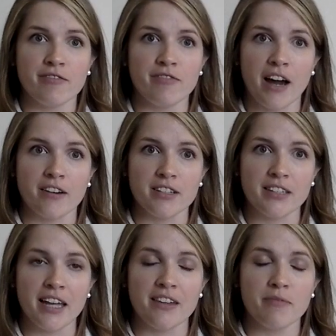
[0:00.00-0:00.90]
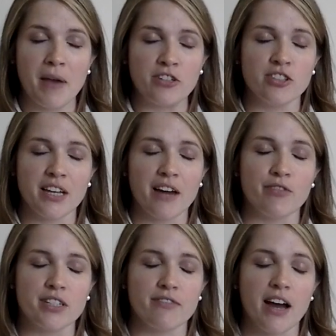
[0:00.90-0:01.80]
virus, patients that have
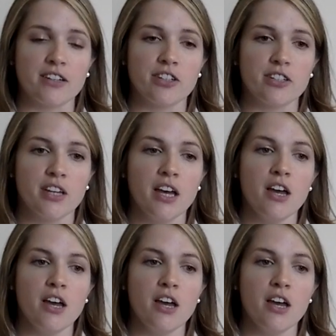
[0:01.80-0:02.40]
risk factors.